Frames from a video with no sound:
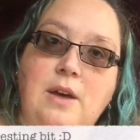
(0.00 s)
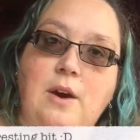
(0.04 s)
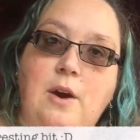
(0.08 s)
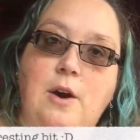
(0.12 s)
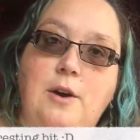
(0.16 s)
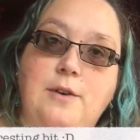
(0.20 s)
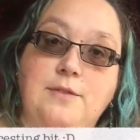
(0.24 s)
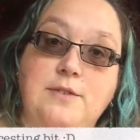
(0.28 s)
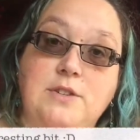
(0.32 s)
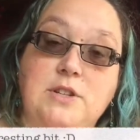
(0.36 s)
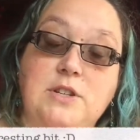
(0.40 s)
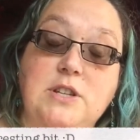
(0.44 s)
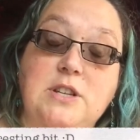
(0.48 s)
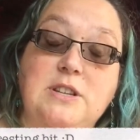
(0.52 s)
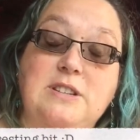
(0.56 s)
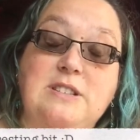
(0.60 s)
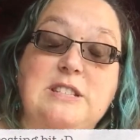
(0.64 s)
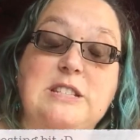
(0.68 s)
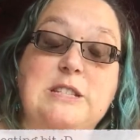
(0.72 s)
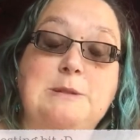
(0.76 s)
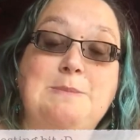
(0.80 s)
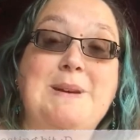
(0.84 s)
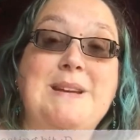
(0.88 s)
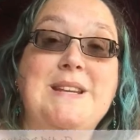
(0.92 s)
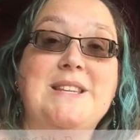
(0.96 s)
often use
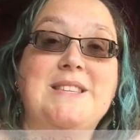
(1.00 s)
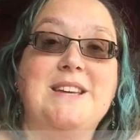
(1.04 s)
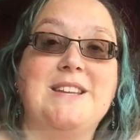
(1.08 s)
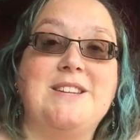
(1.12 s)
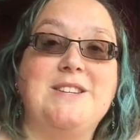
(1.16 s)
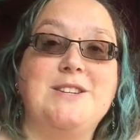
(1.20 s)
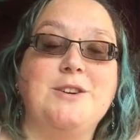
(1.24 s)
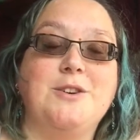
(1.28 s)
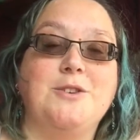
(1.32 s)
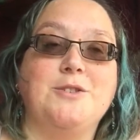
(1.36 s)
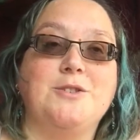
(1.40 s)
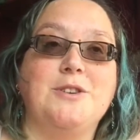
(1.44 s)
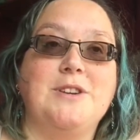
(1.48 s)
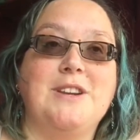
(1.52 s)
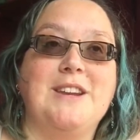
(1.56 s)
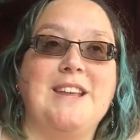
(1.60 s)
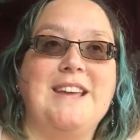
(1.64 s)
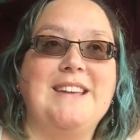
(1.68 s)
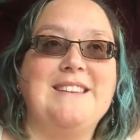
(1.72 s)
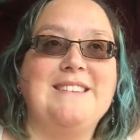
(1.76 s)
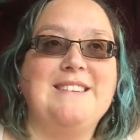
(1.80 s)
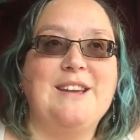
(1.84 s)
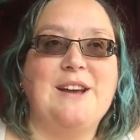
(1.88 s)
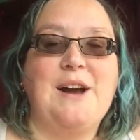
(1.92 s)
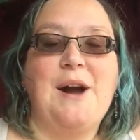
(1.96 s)
to speak to their children.
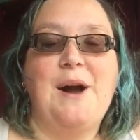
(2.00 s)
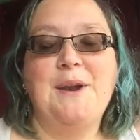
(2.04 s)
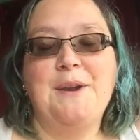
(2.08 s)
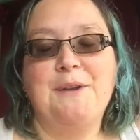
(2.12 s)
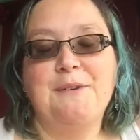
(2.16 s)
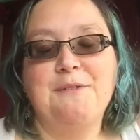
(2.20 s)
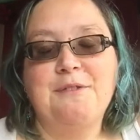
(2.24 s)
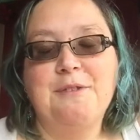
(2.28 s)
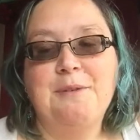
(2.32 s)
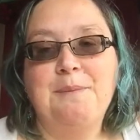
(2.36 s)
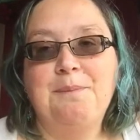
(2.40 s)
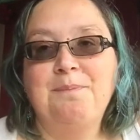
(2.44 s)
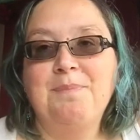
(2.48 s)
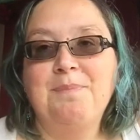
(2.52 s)
It's the kind of,